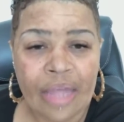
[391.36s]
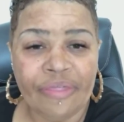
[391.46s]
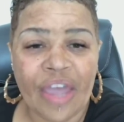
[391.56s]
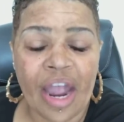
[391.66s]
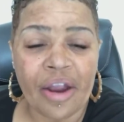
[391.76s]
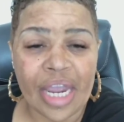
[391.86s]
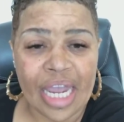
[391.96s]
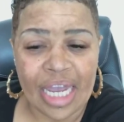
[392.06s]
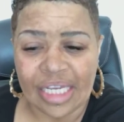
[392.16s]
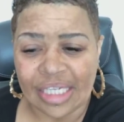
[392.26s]
there
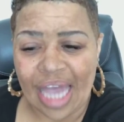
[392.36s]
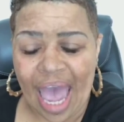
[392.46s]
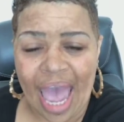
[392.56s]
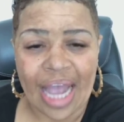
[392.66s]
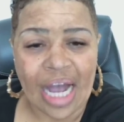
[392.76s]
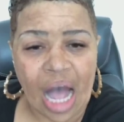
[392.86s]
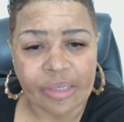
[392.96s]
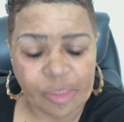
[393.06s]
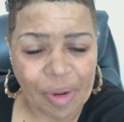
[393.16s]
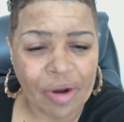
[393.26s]
is a
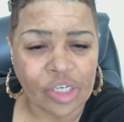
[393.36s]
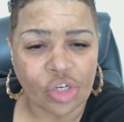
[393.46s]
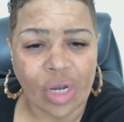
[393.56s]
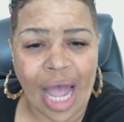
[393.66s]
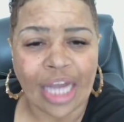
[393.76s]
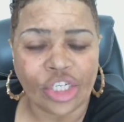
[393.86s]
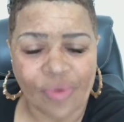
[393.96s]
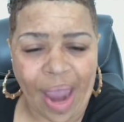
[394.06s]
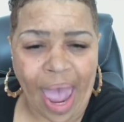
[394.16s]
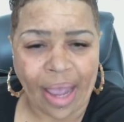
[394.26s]
spiritual
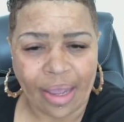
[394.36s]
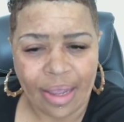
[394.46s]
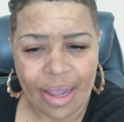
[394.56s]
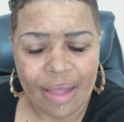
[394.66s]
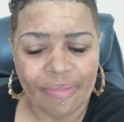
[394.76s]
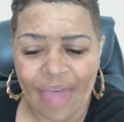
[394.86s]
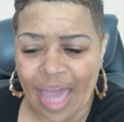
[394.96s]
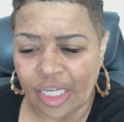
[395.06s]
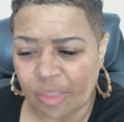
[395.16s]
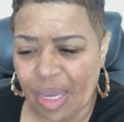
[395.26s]
contract
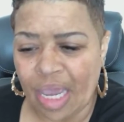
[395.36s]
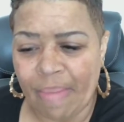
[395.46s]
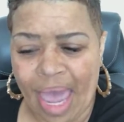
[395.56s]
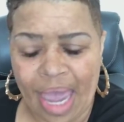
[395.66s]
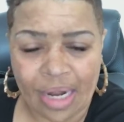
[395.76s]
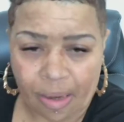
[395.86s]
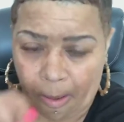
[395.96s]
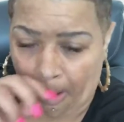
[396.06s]
that is being made.